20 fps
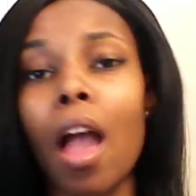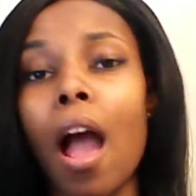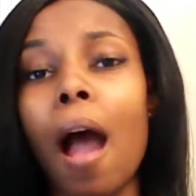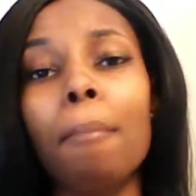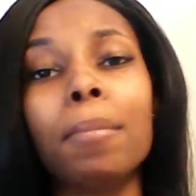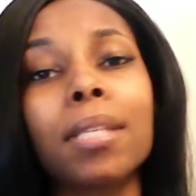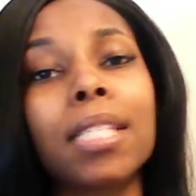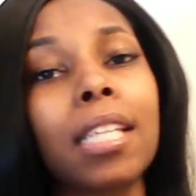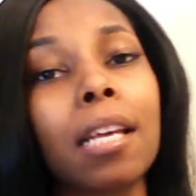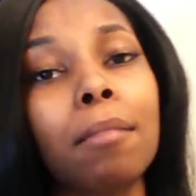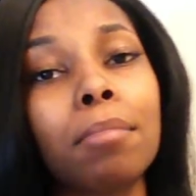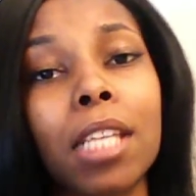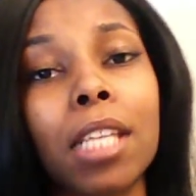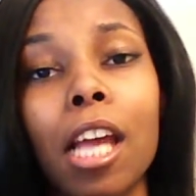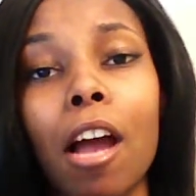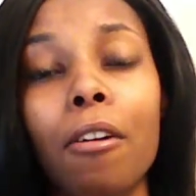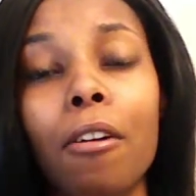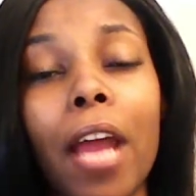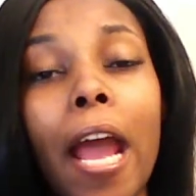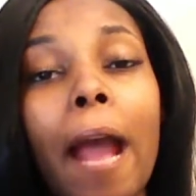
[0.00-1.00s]
I'm going to sip
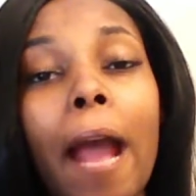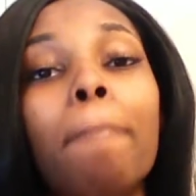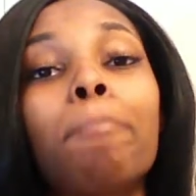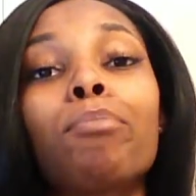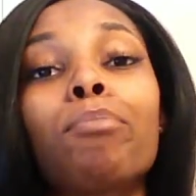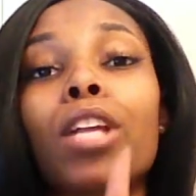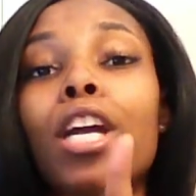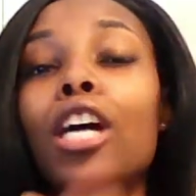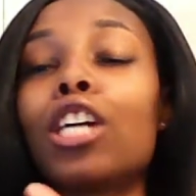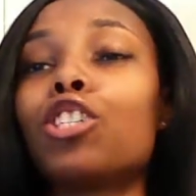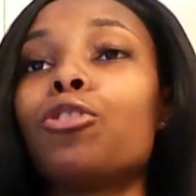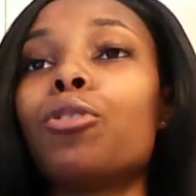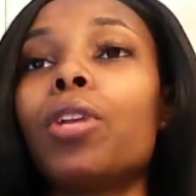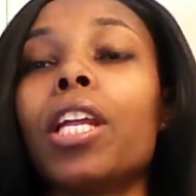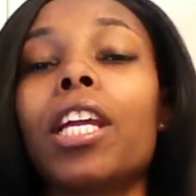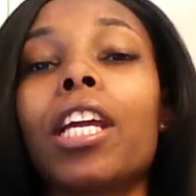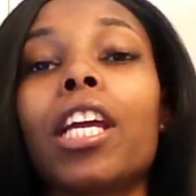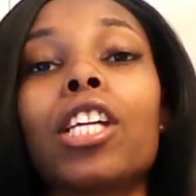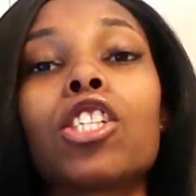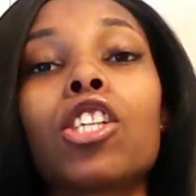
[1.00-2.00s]
tea on that, because you
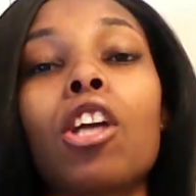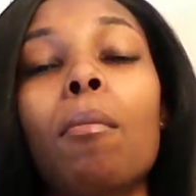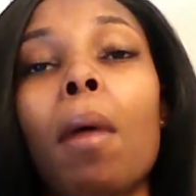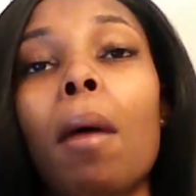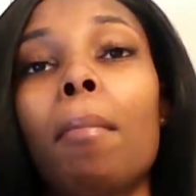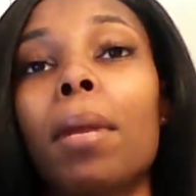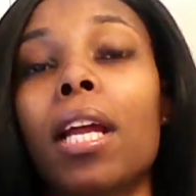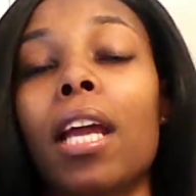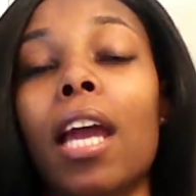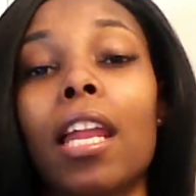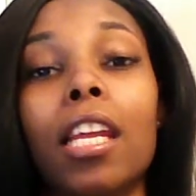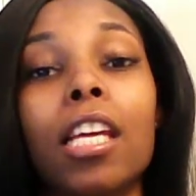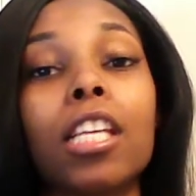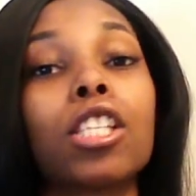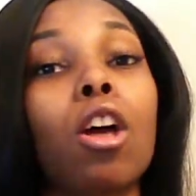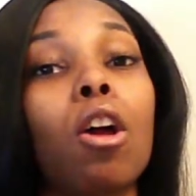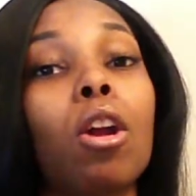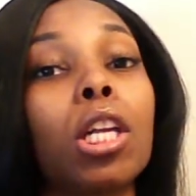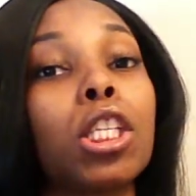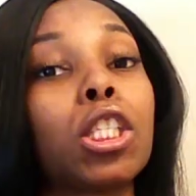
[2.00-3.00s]
need to get your mama together.
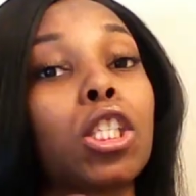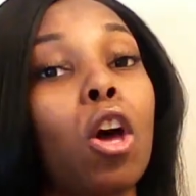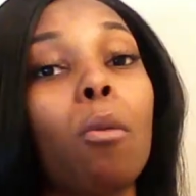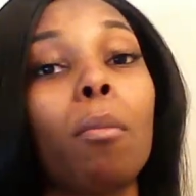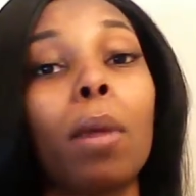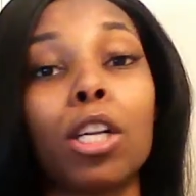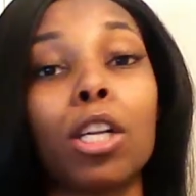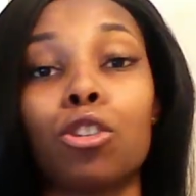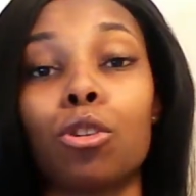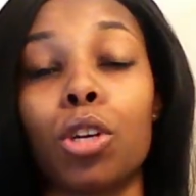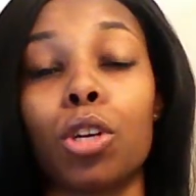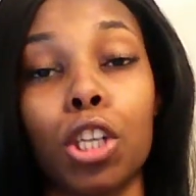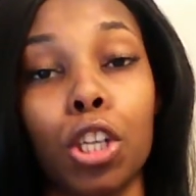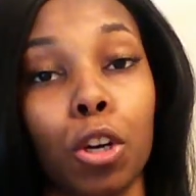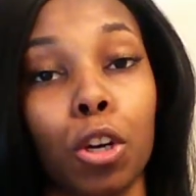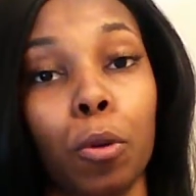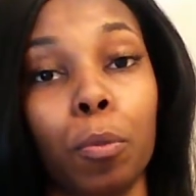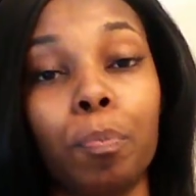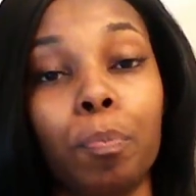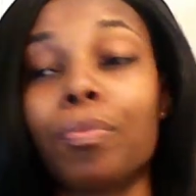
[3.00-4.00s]
There's only so much you can
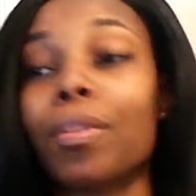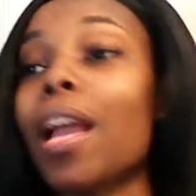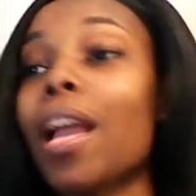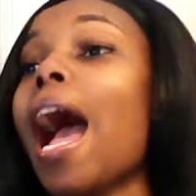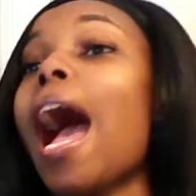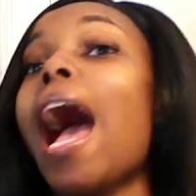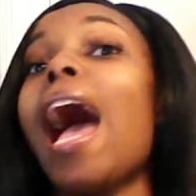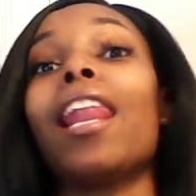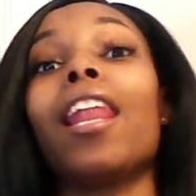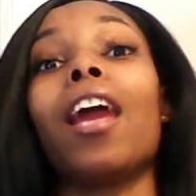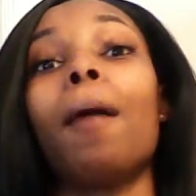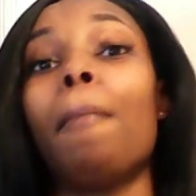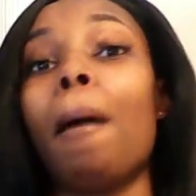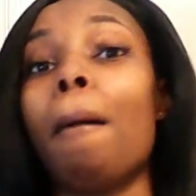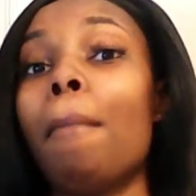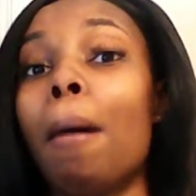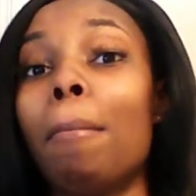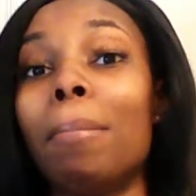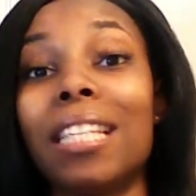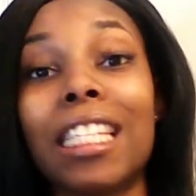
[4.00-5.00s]
do. I love
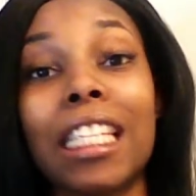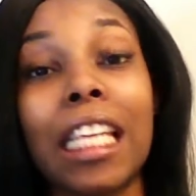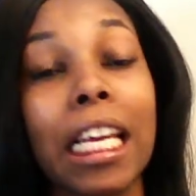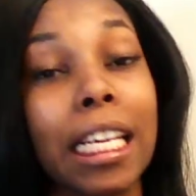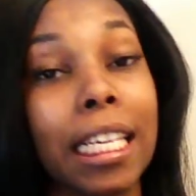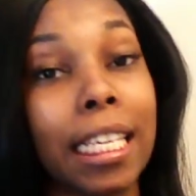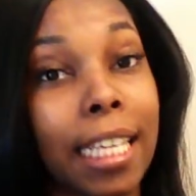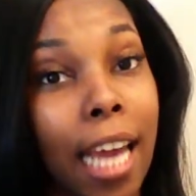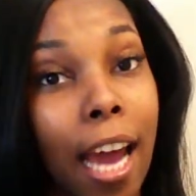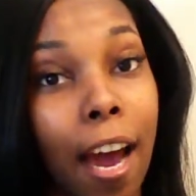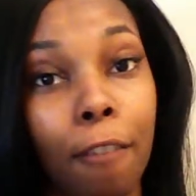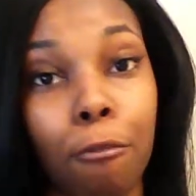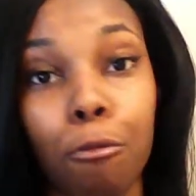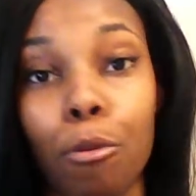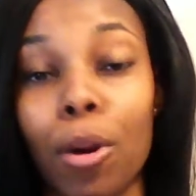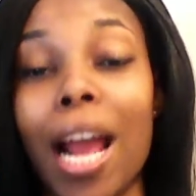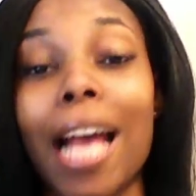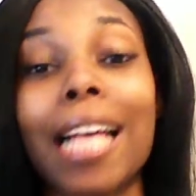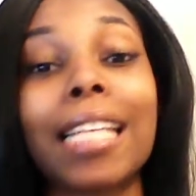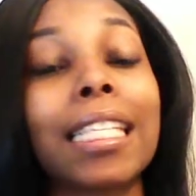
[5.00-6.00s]
my mama to death.
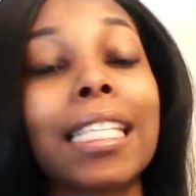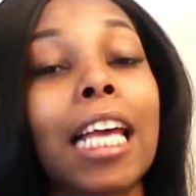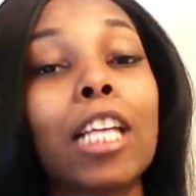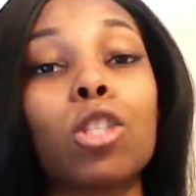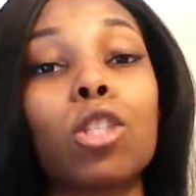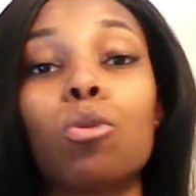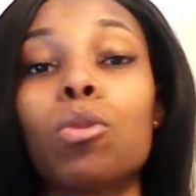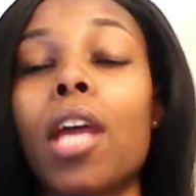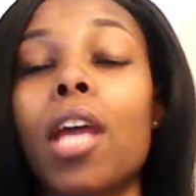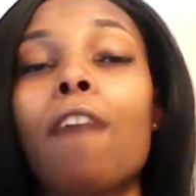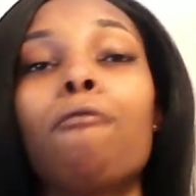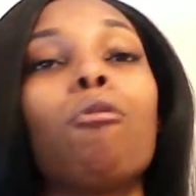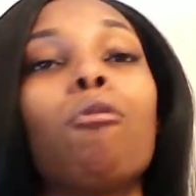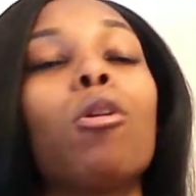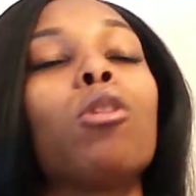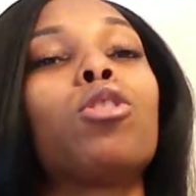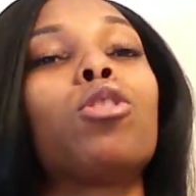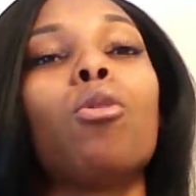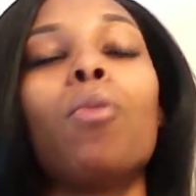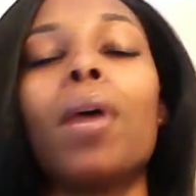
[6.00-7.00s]
When I say to death,
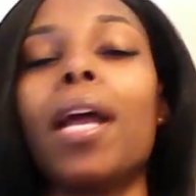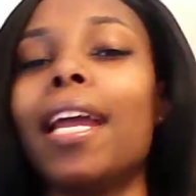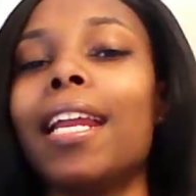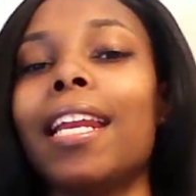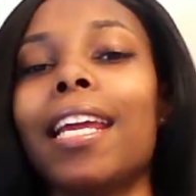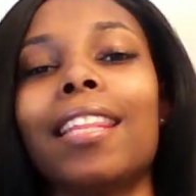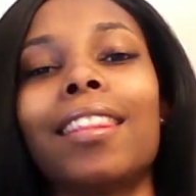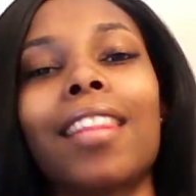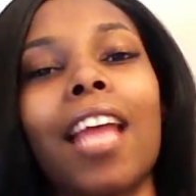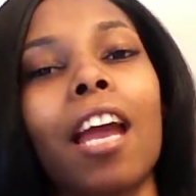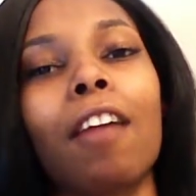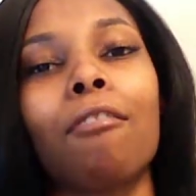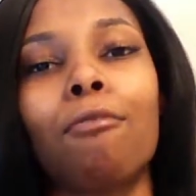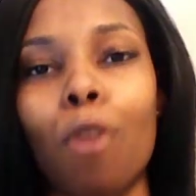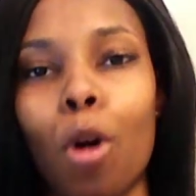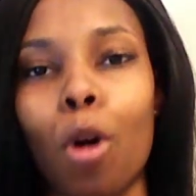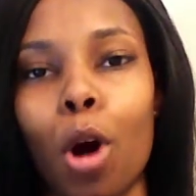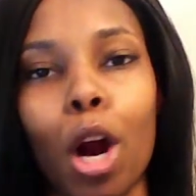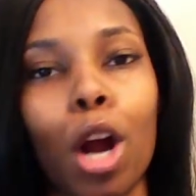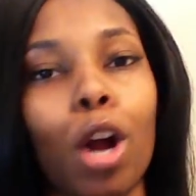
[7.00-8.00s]
we'll do anything
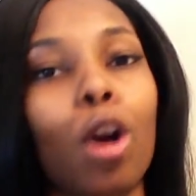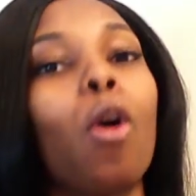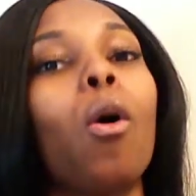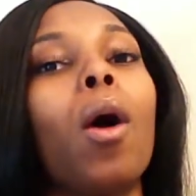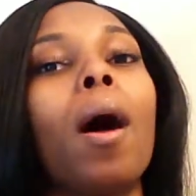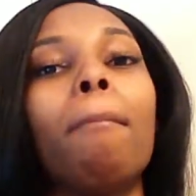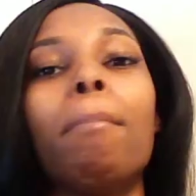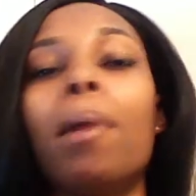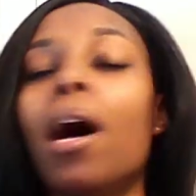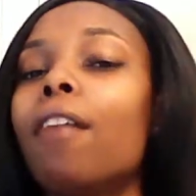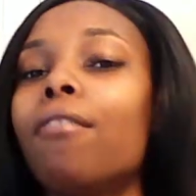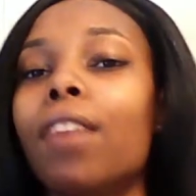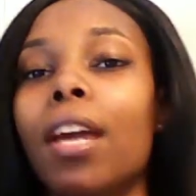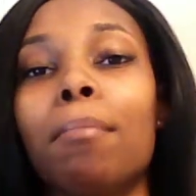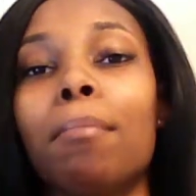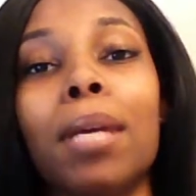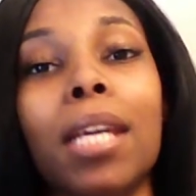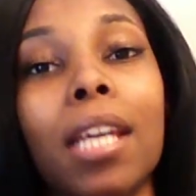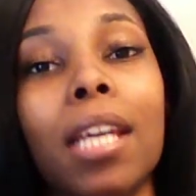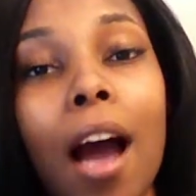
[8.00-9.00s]
for her. Go above
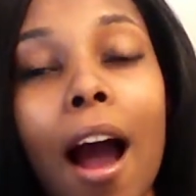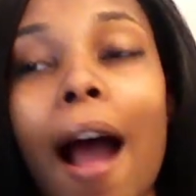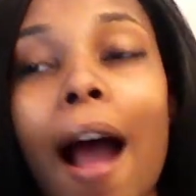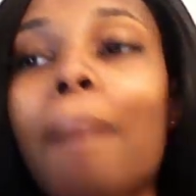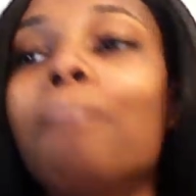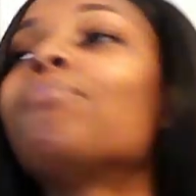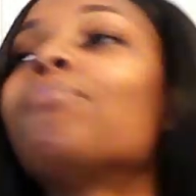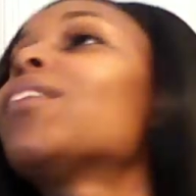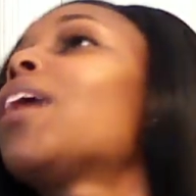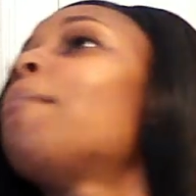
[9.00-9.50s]
and beyond.